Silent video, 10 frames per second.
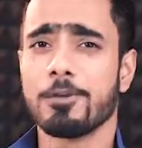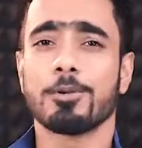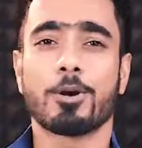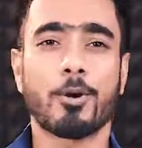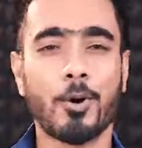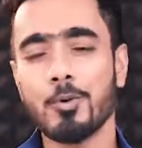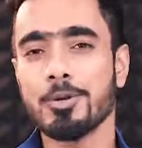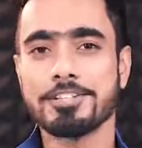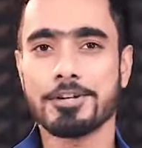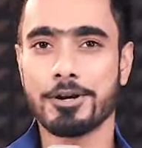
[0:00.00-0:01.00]
We are
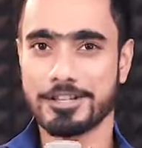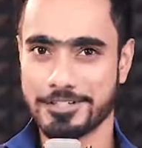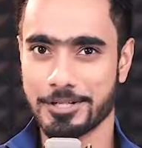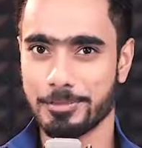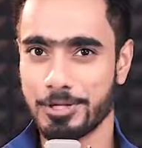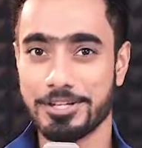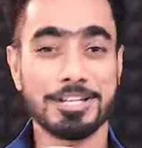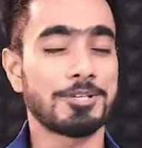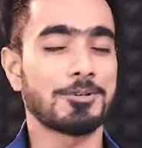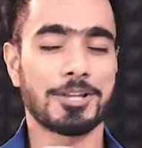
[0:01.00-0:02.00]
always here as a
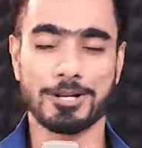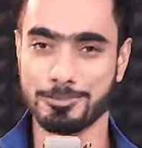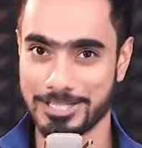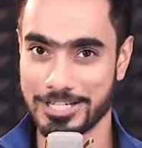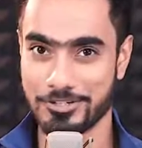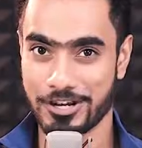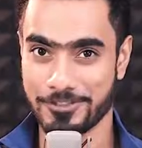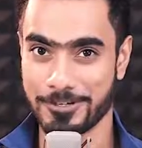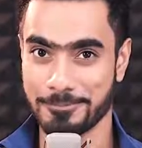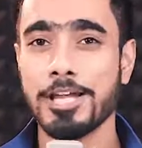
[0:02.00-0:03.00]
community to help each other.